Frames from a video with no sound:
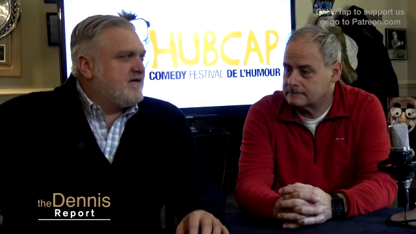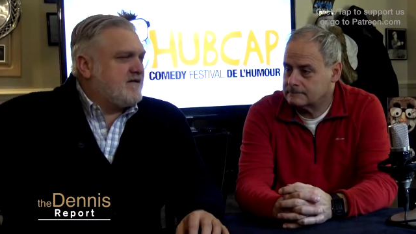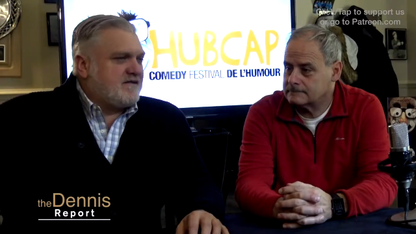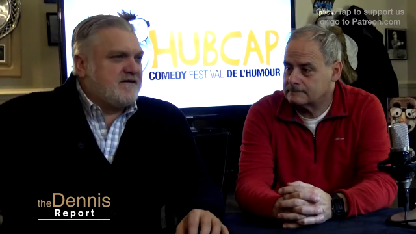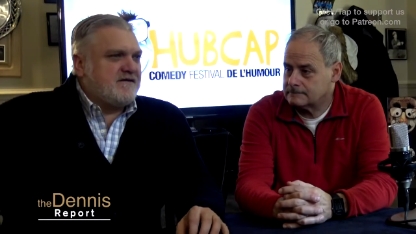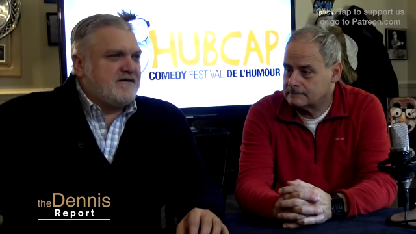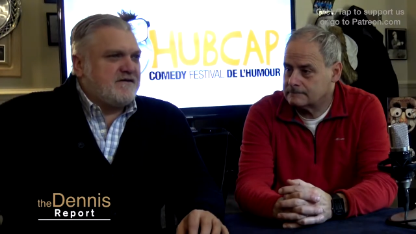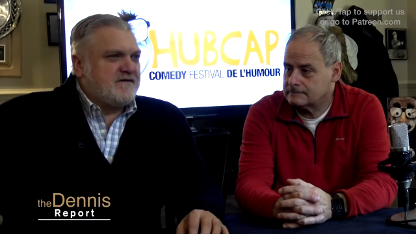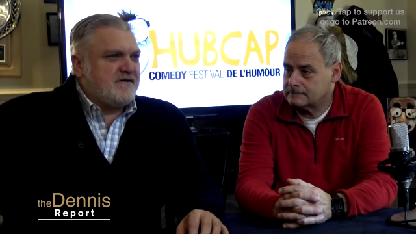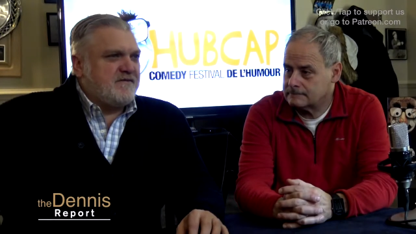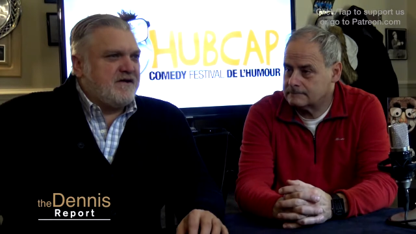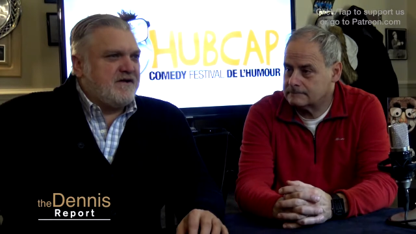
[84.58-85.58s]
Speaker 1: it's, uh, it's
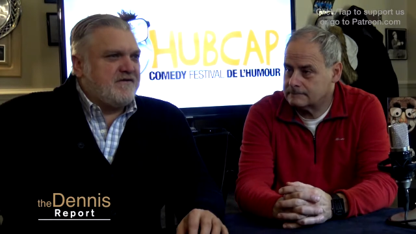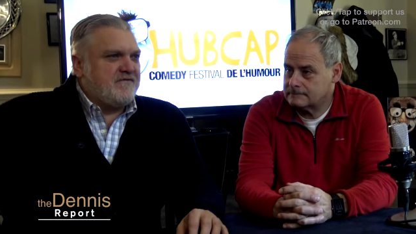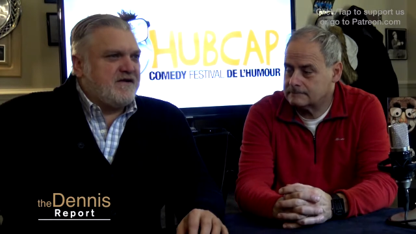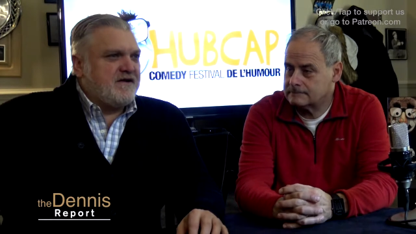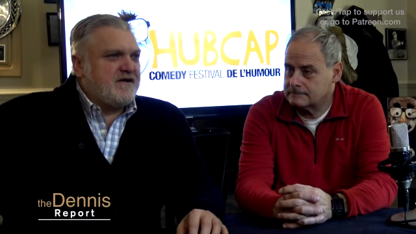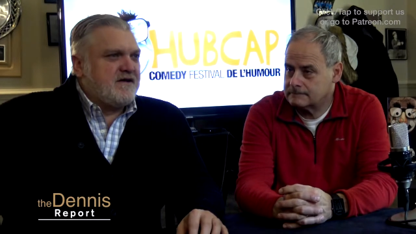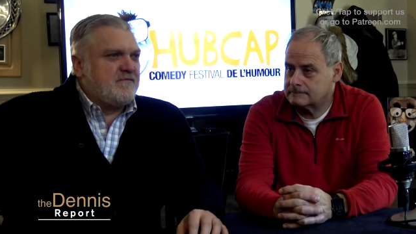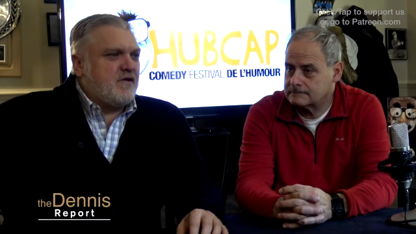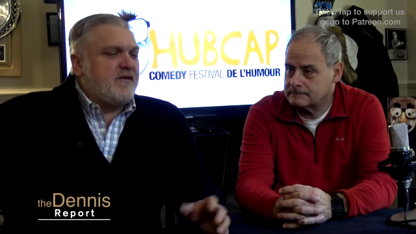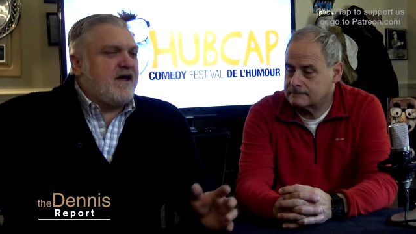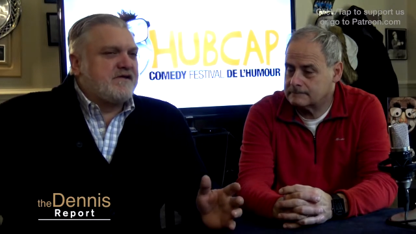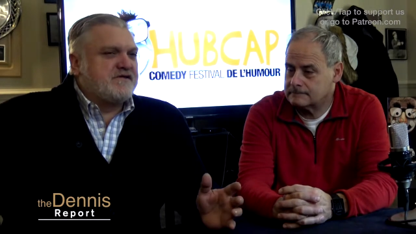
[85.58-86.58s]
going to be a lot of fun
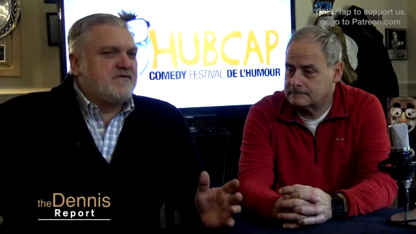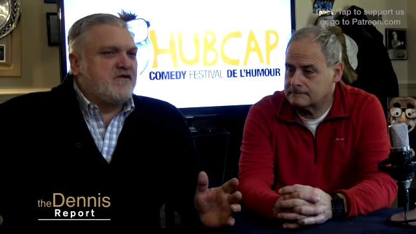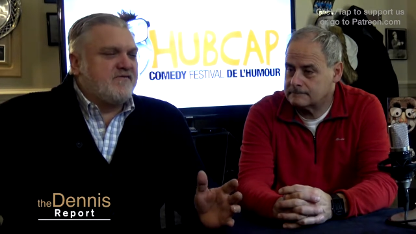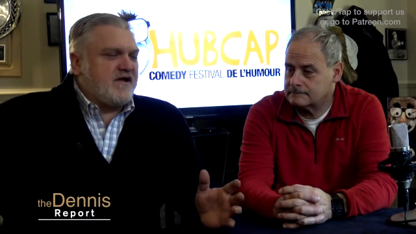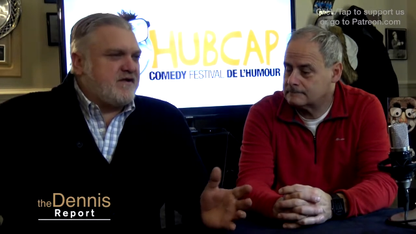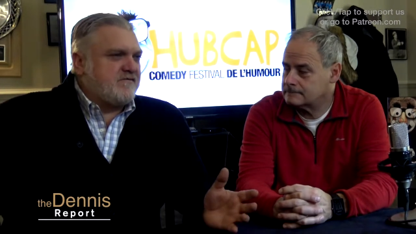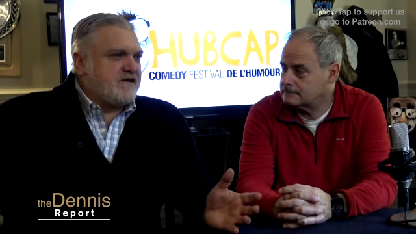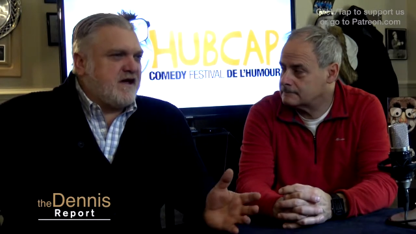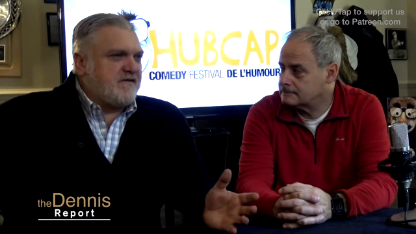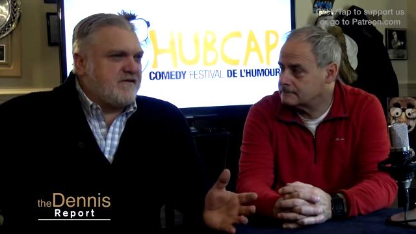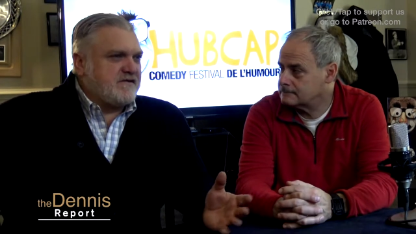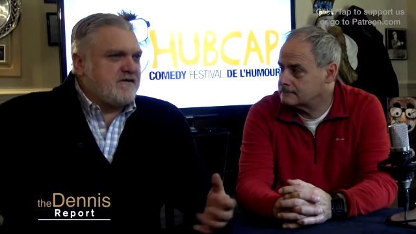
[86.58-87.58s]
but we had some new venues
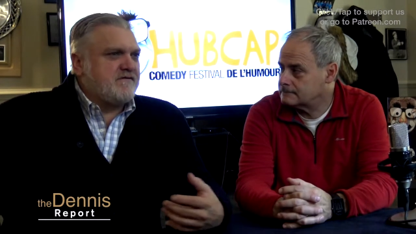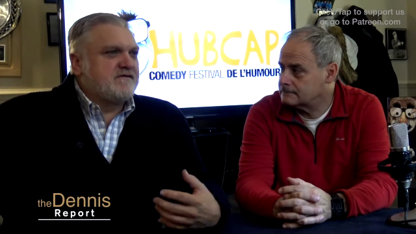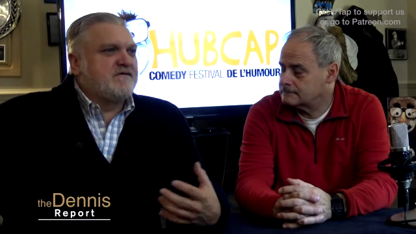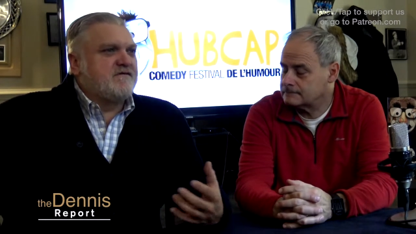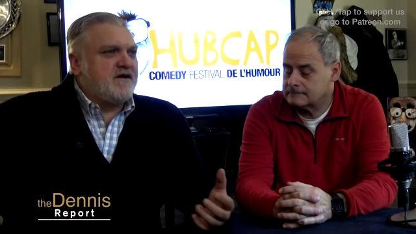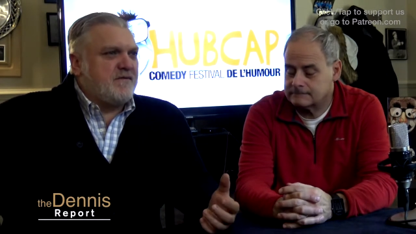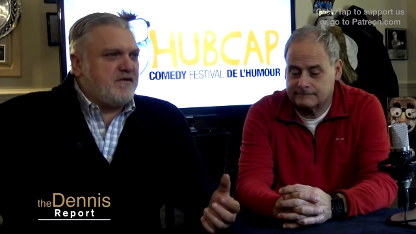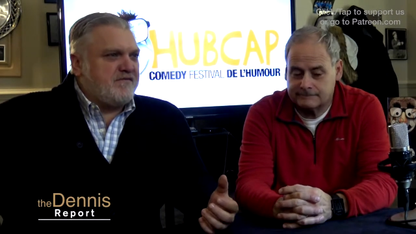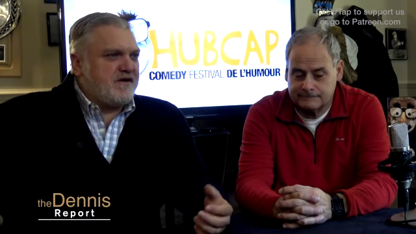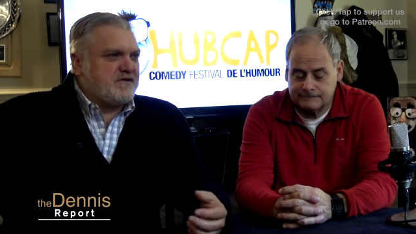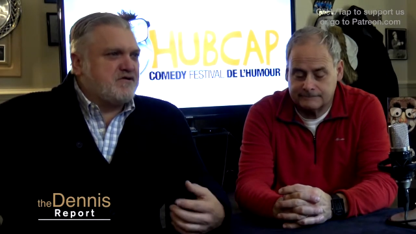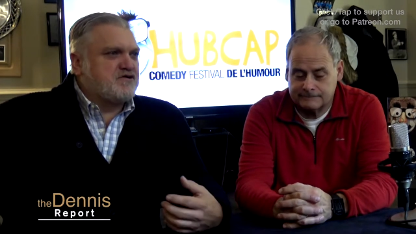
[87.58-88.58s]
added this year so a couple
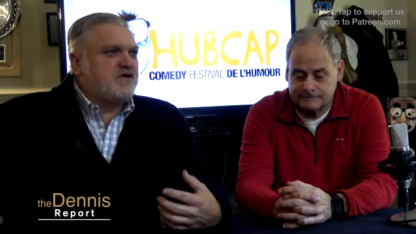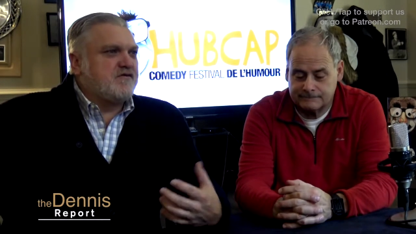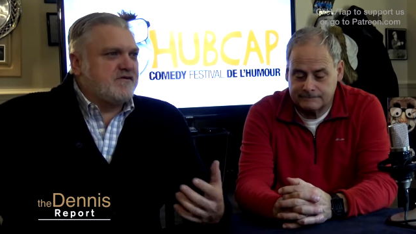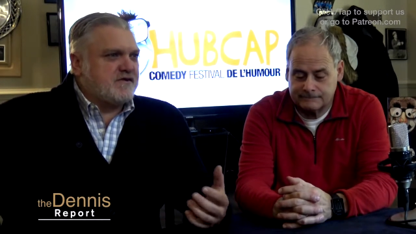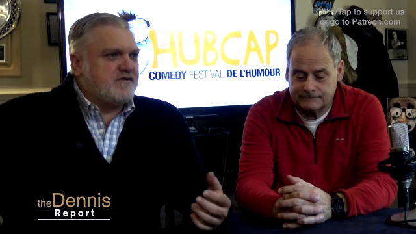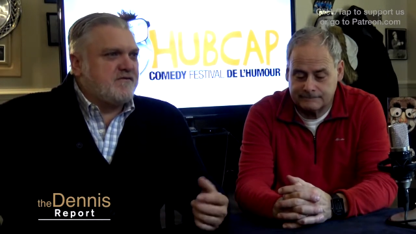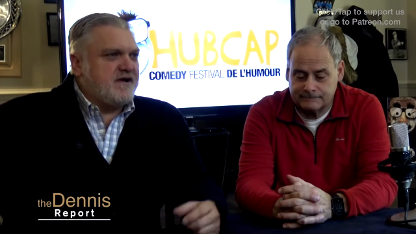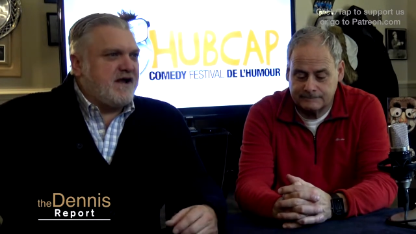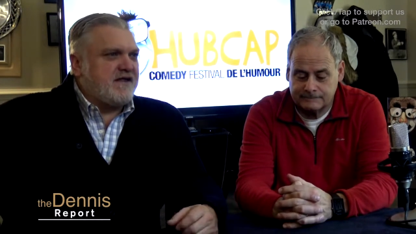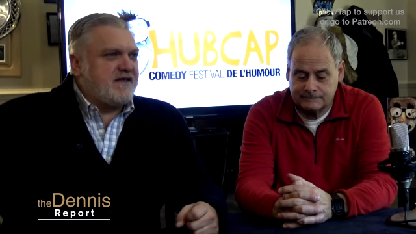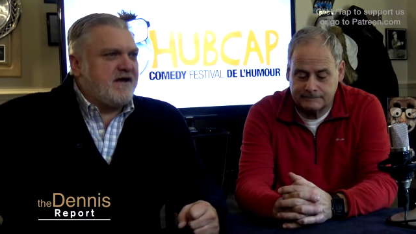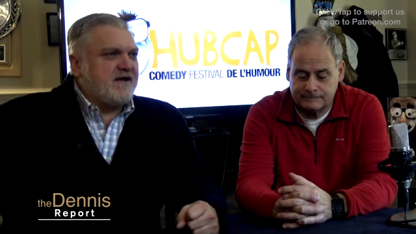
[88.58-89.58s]
of extra shows so we
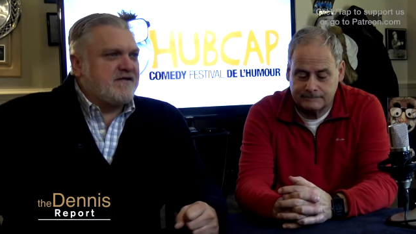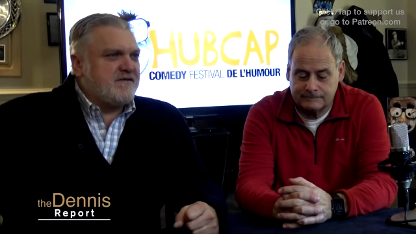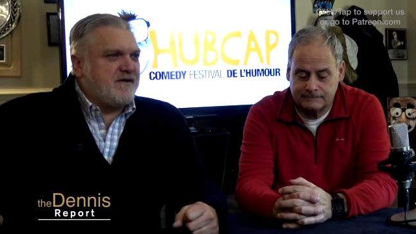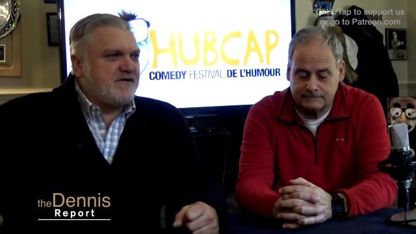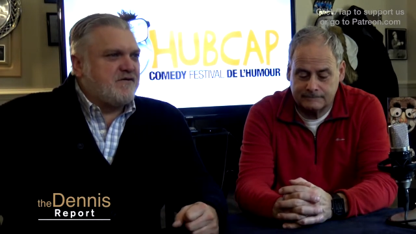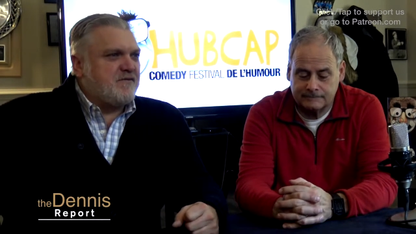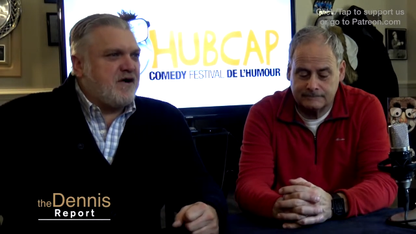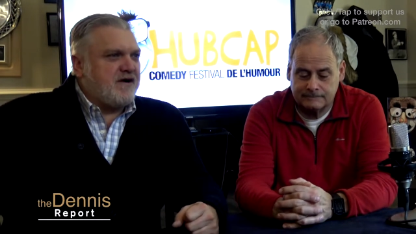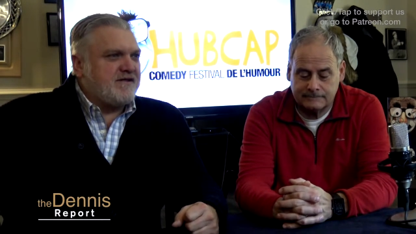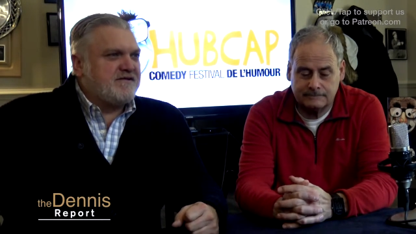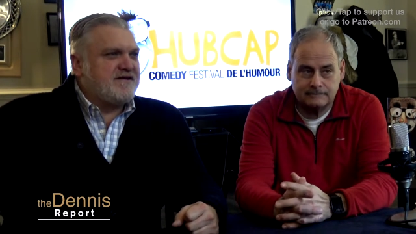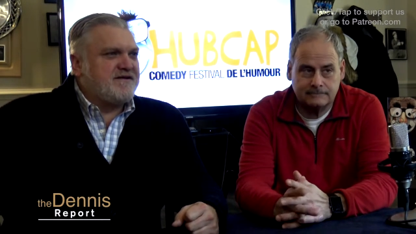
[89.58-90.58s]
needed to get some extra bodies